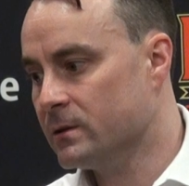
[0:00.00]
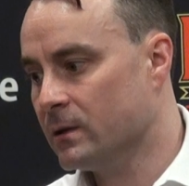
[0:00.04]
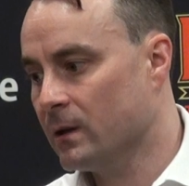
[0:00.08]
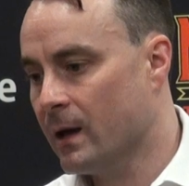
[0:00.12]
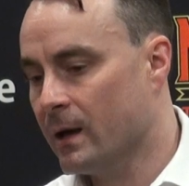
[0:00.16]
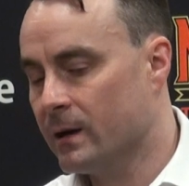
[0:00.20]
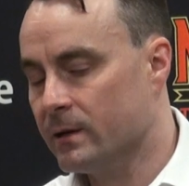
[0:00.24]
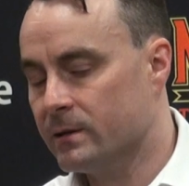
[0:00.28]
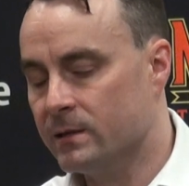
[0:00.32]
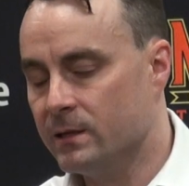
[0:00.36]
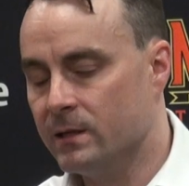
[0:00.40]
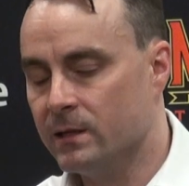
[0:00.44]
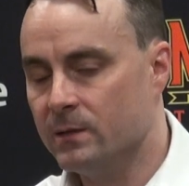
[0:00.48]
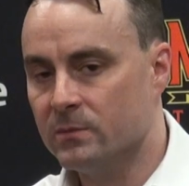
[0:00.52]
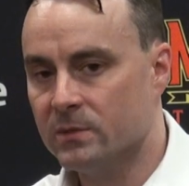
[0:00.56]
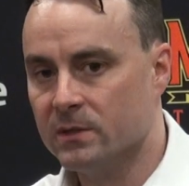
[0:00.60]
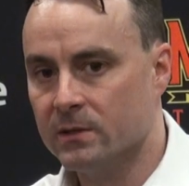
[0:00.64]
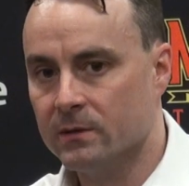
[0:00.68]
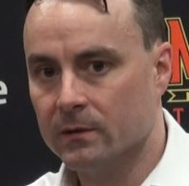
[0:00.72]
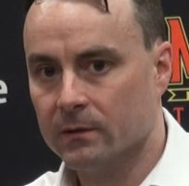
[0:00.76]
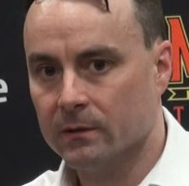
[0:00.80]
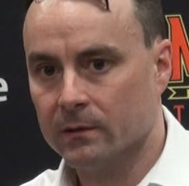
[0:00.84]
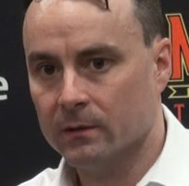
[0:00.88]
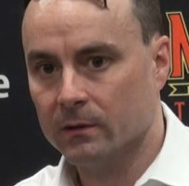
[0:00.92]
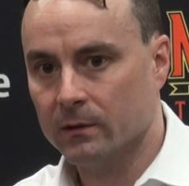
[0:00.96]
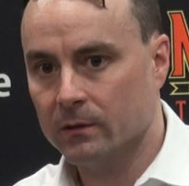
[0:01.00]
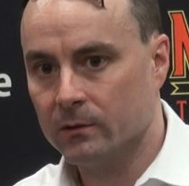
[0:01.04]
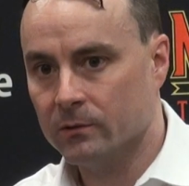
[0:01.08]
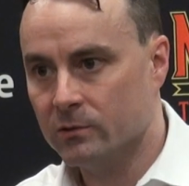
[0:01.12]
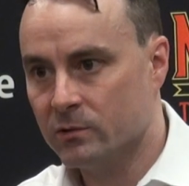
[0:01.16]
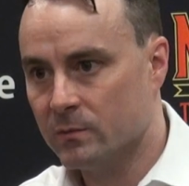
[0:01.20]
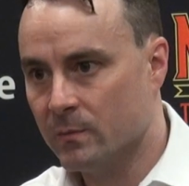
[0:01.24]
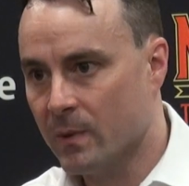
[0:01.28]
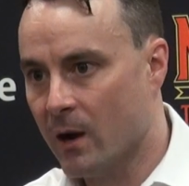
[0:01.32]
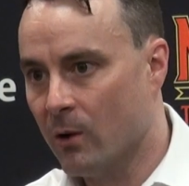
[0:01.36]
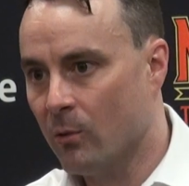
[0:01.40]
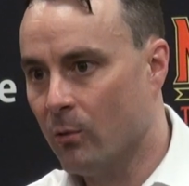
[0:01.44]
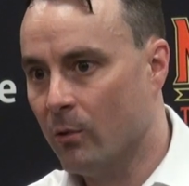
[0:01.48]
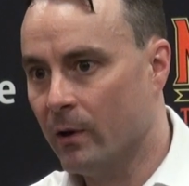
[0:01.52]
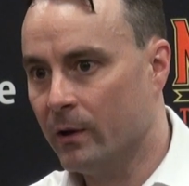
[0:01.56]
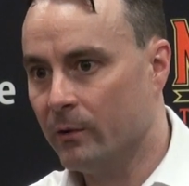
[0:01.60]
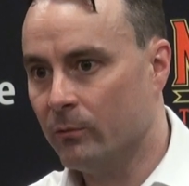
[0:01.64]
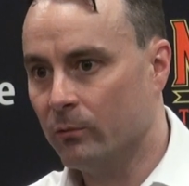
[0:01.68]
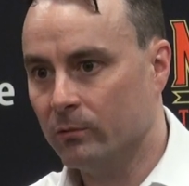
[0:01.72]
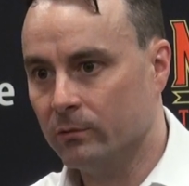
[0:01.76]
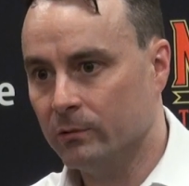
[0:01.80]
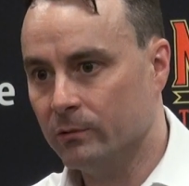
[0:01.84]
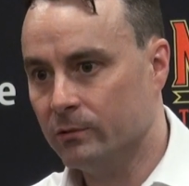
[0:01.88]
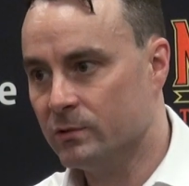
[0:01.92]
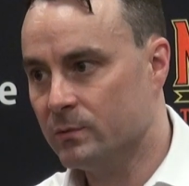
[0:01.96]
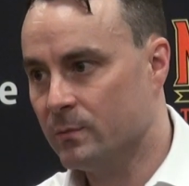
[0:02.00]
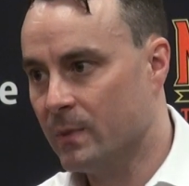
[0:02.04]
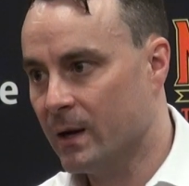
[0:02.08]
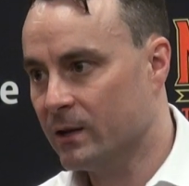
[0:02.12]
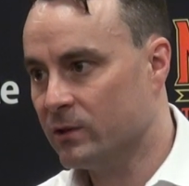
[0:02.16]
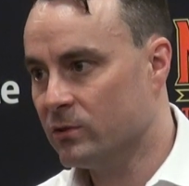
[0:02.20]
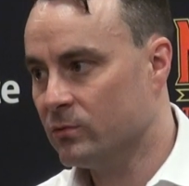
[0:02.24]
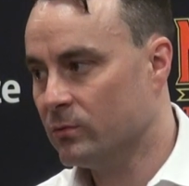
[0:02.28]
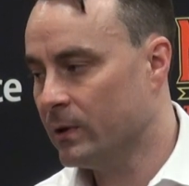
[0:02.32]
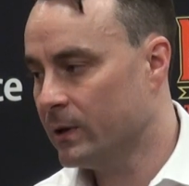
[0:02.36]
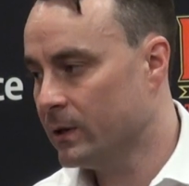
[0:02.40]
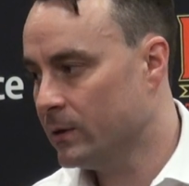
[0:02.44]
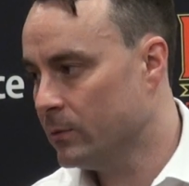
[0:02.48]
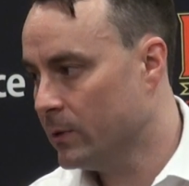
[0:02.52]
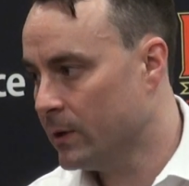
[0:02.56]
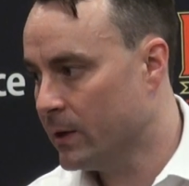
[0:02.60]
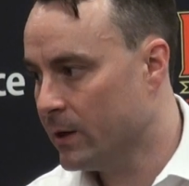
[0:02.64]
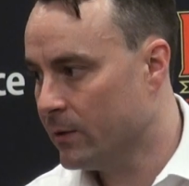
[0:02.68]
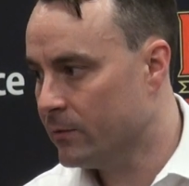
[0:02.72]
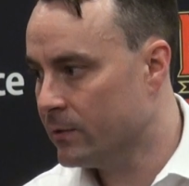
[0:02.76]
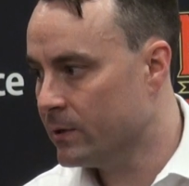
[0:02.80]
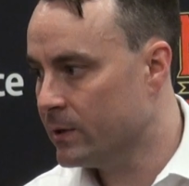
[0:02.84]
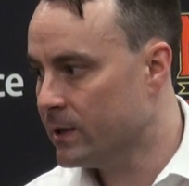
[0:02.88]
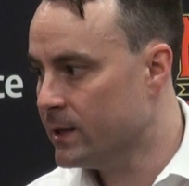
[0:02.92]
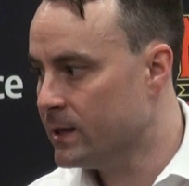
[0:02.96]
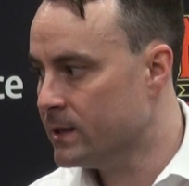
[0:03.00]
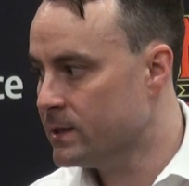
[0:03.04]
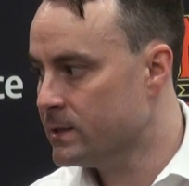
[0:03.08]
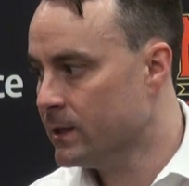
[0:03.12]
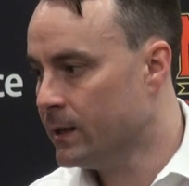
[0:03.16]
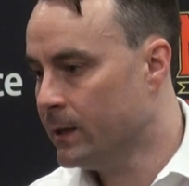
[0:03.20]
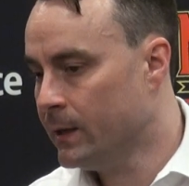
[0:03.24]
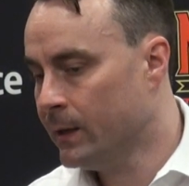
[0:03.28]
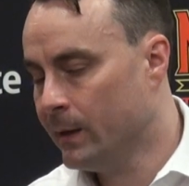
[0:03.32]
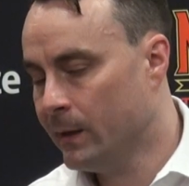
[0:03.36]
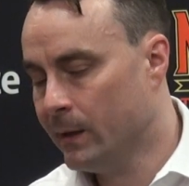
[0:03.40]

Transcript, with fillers: a lot of teams that are going to lose by one, lose by 20, whatever it is.